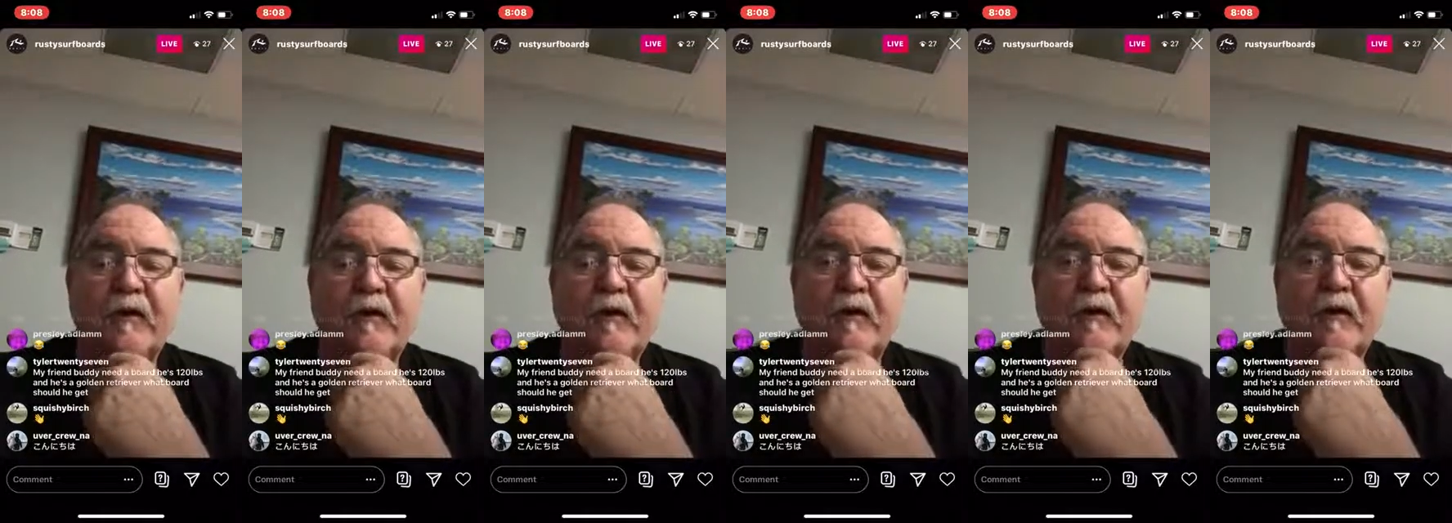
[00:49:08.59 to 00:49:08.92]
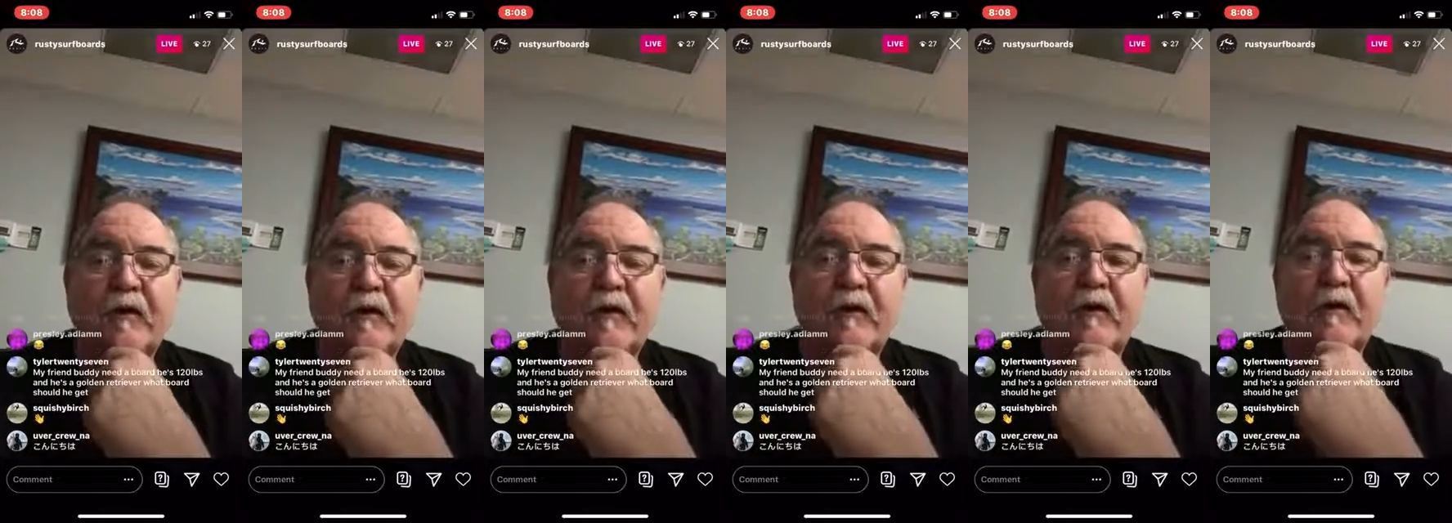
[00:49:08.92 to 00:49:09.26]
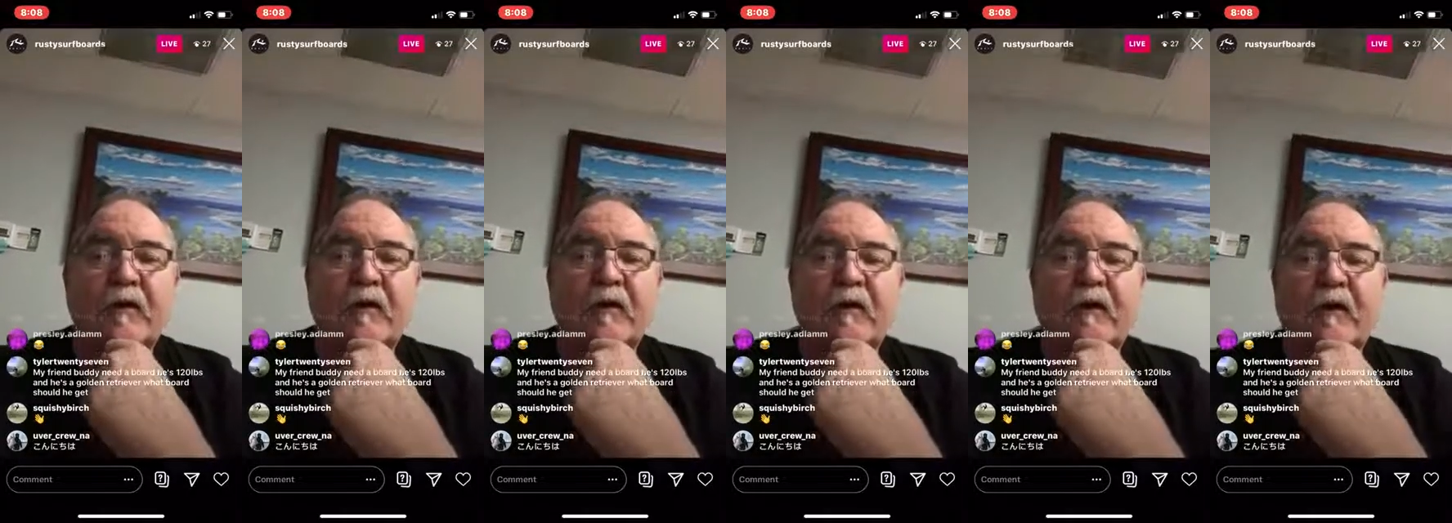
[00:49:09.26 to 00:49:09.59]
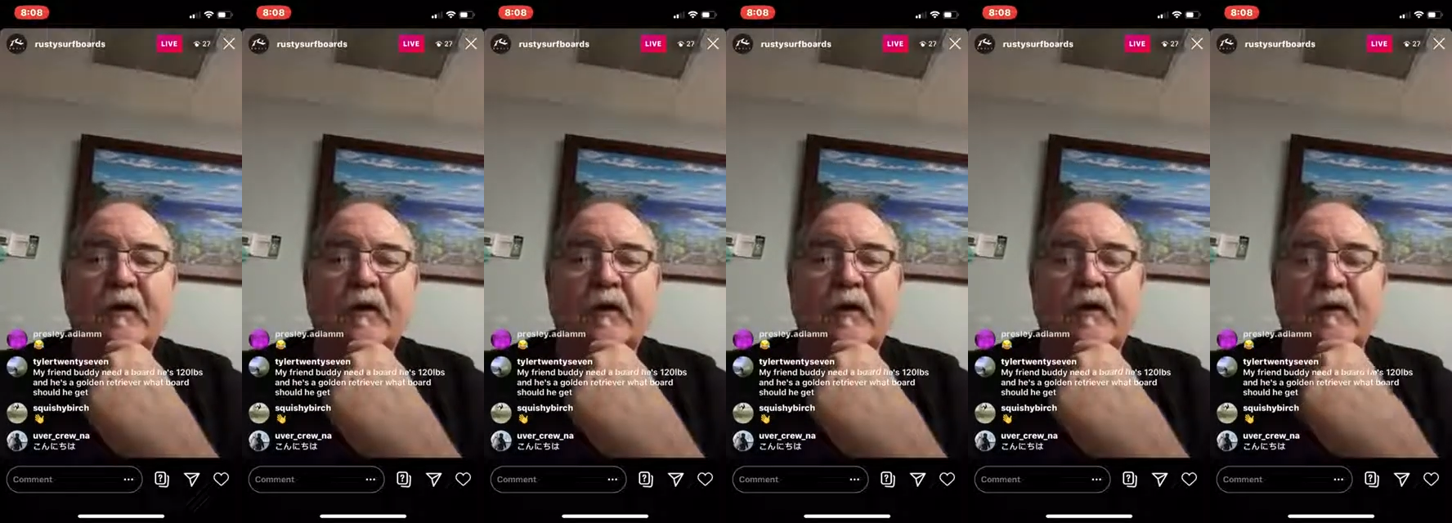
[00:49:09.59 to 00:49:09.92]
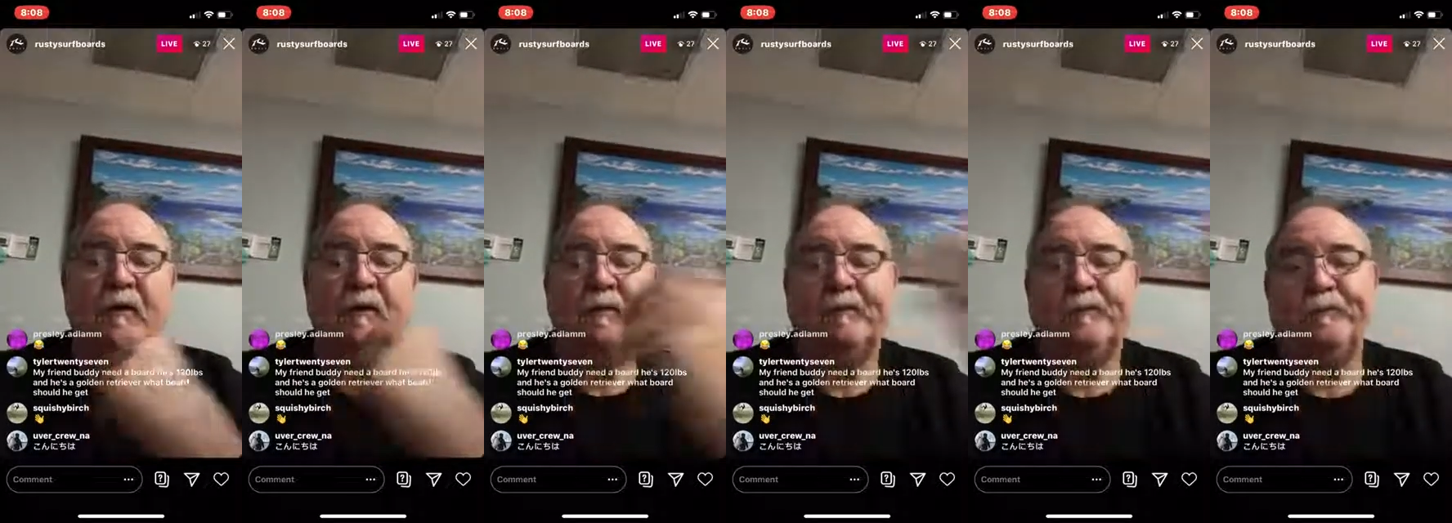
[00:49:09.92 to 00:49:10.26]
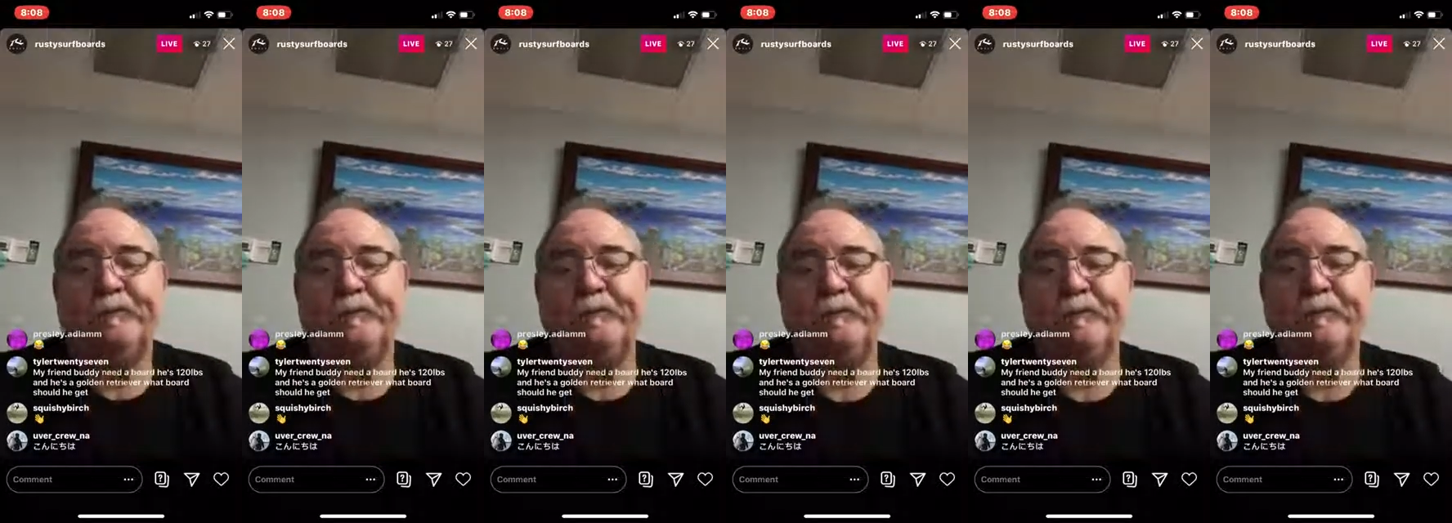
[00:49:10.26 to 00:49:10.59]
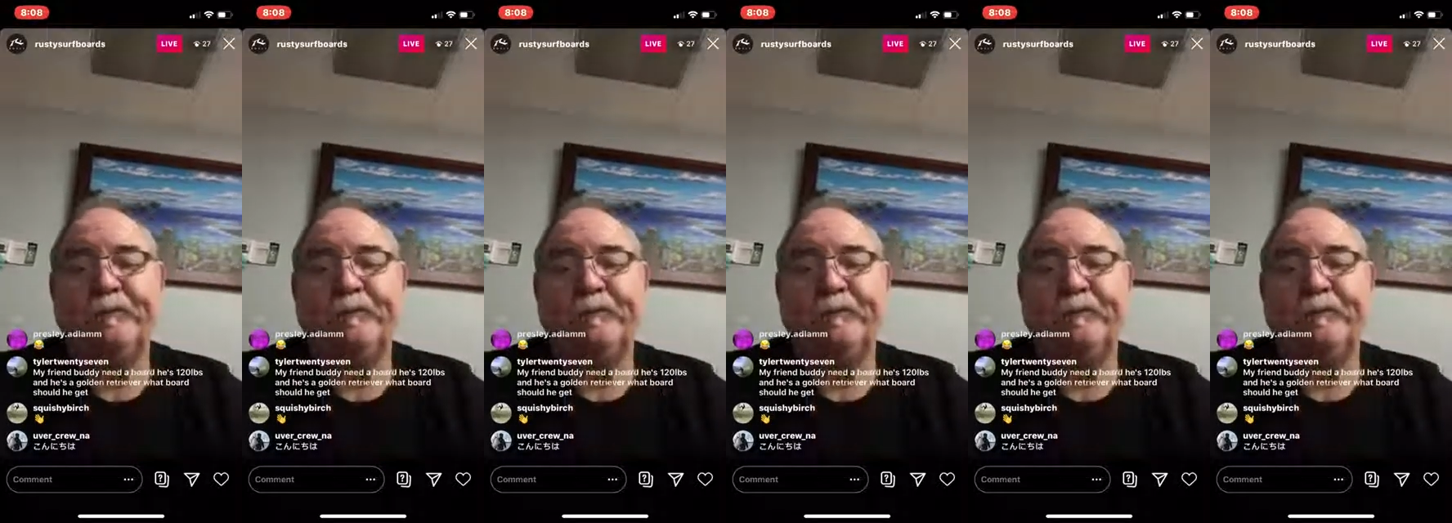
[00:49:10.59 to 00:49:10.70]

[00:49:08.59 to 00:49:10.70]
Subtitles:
pretty darn durable. And